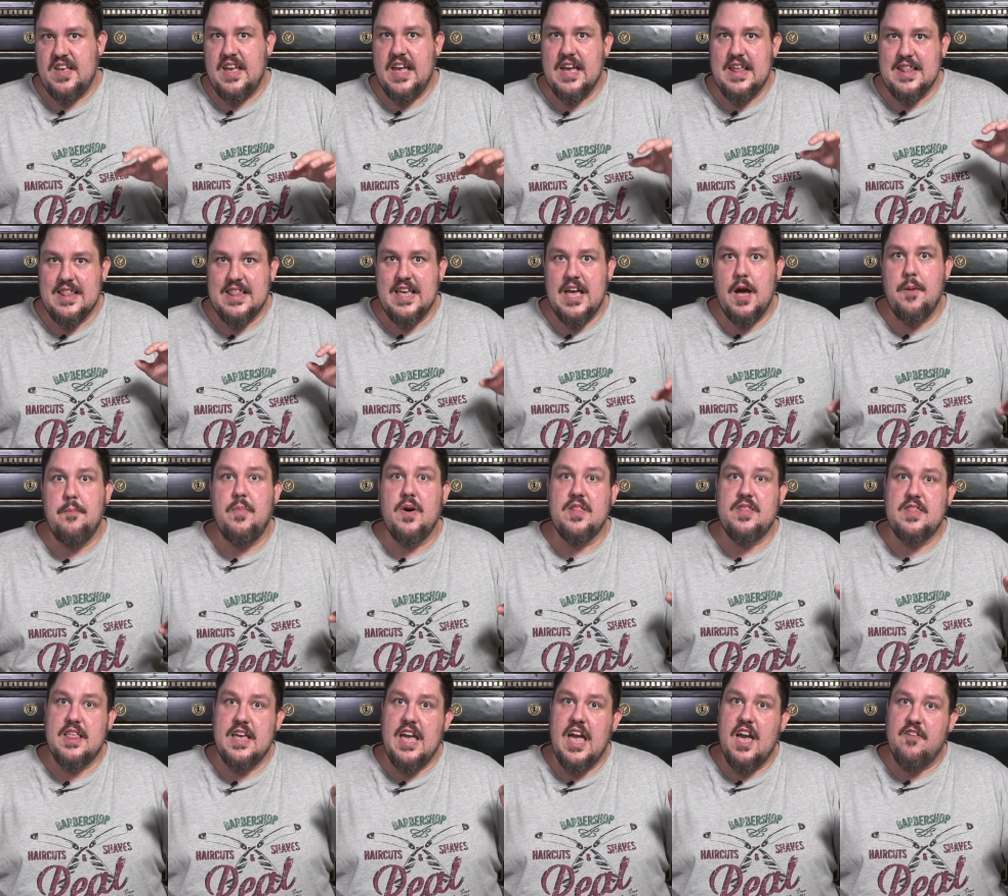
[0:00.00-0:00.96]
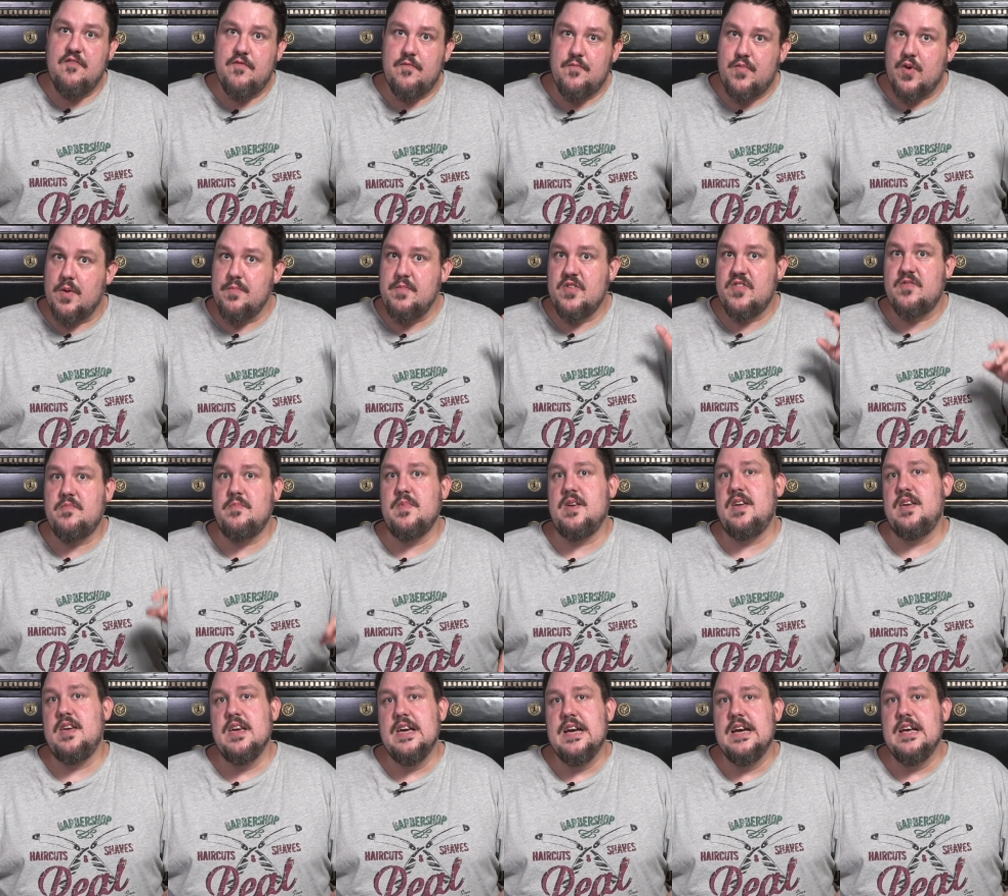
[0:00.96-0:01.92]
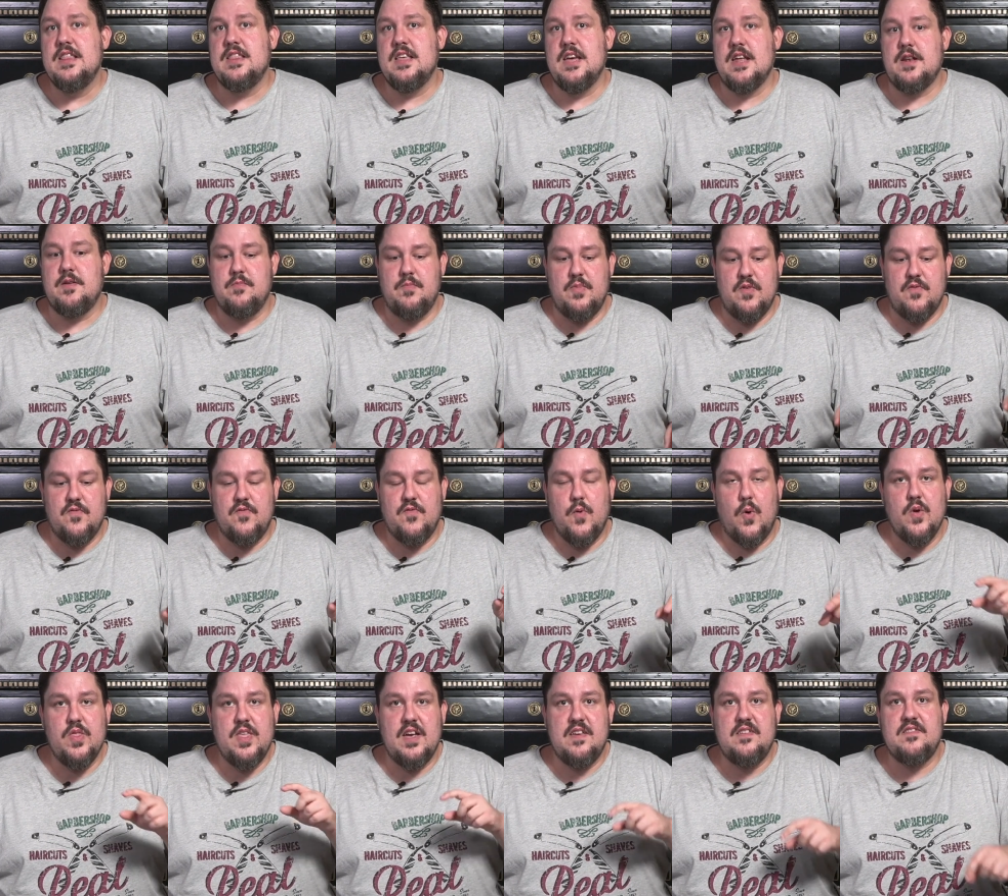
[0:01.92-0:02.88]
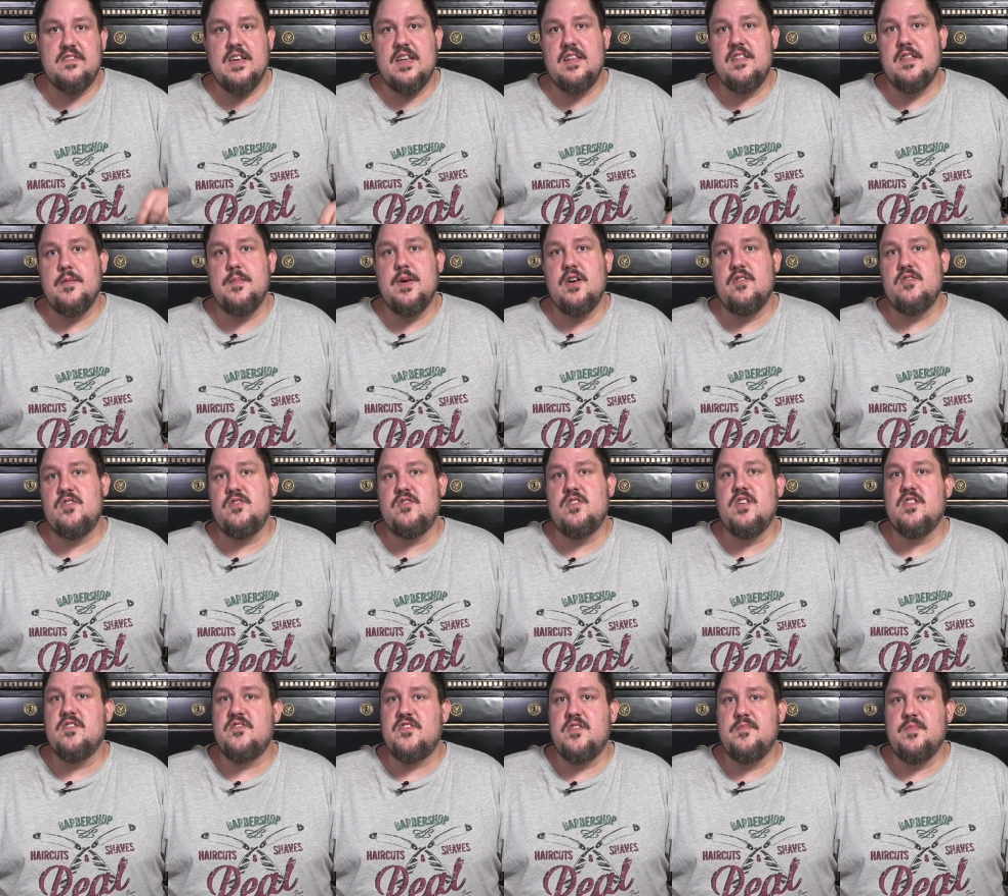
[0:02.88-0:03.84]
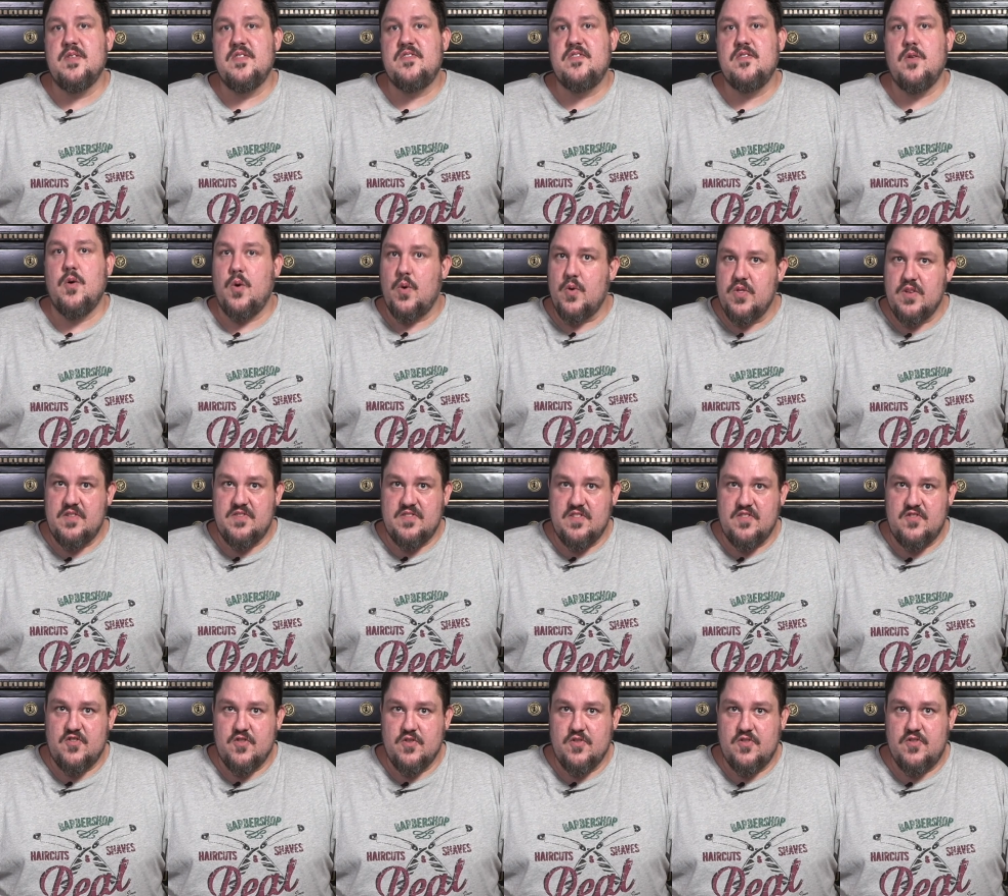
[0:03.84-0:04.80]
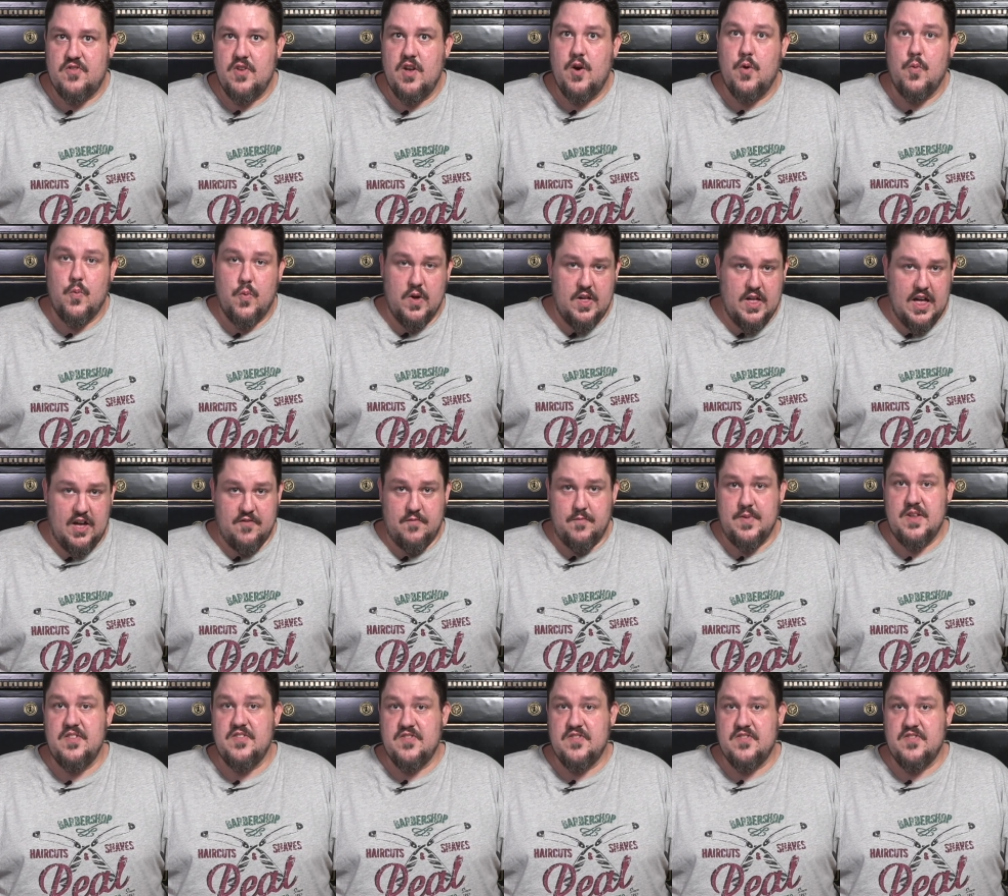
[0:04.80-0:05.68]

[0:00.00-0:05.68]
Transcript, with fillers: here and there, but they have promised me that before they send them out to customers, all these issues will have been